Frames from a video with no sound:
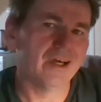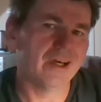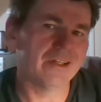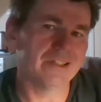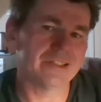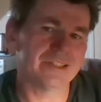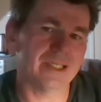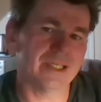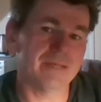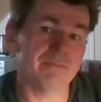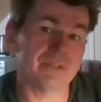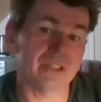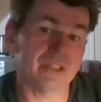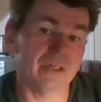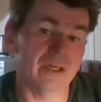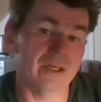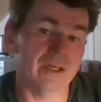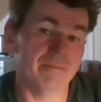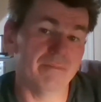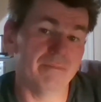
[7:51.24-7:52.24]
at the same
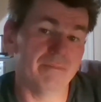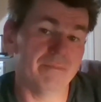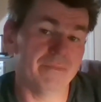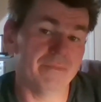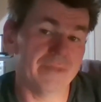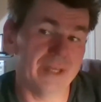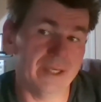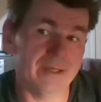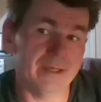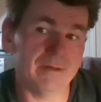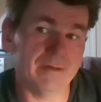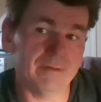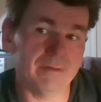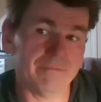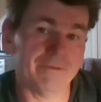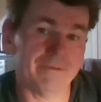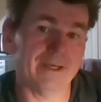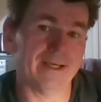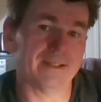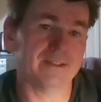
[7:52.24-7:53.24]
time
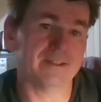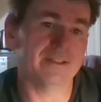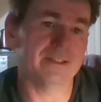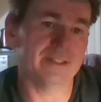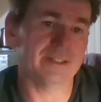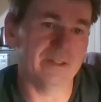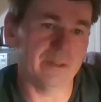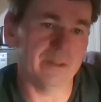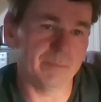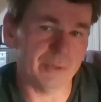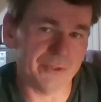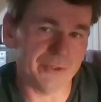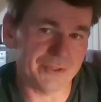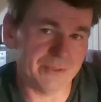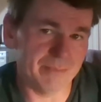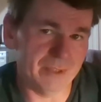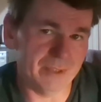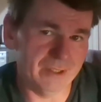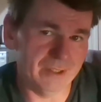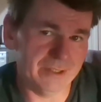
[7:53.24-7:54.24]
then factors in the
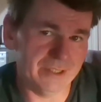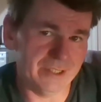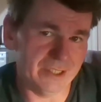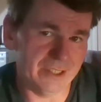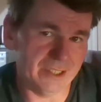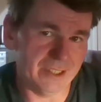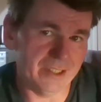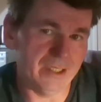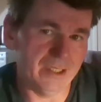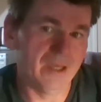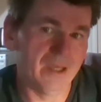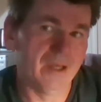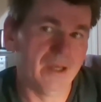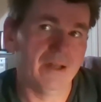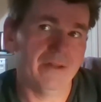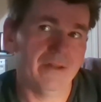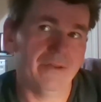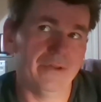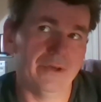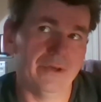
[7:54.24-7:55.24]
possibility
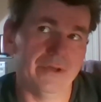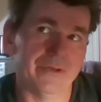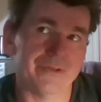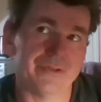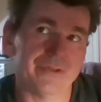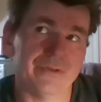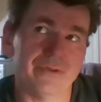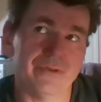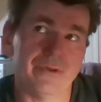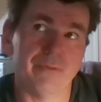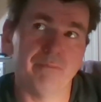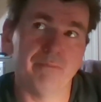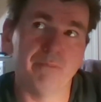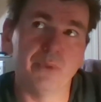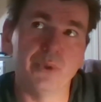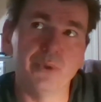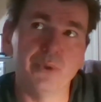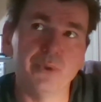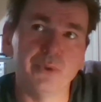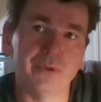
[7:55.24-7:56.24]
that the
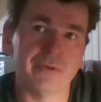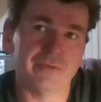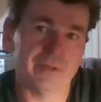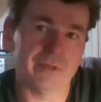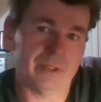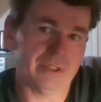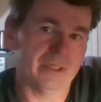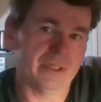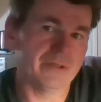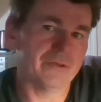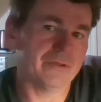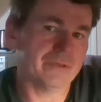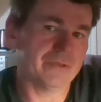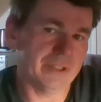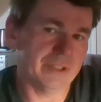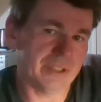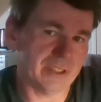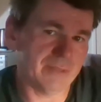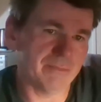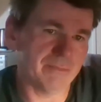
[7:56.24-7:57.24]
mood of the
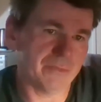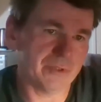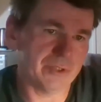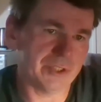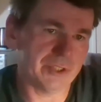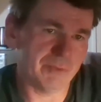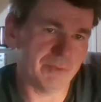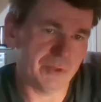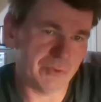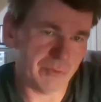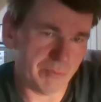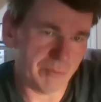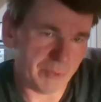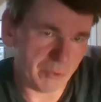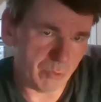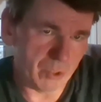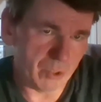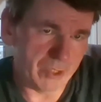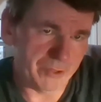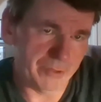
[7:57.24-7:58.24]
country come Christmas will
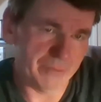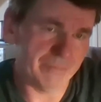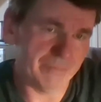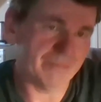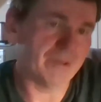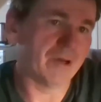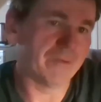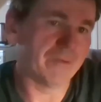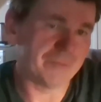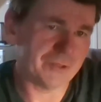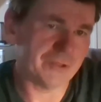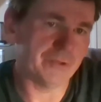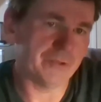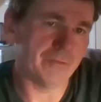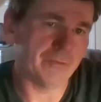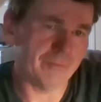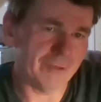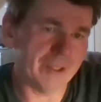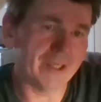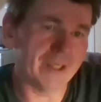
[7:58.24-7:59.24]
be one of
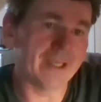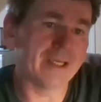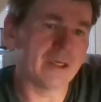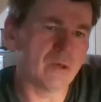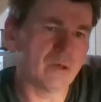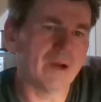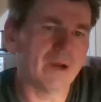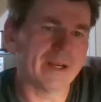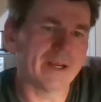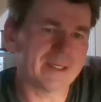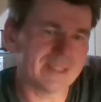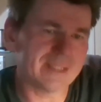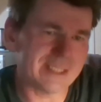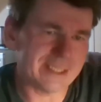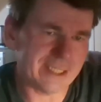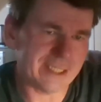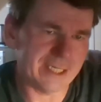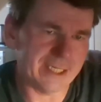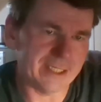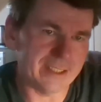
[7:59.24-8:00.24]
still feeling quite
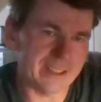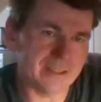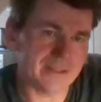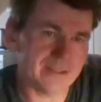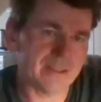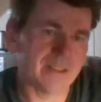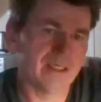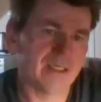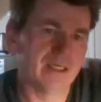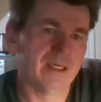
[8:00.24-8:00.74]
contained.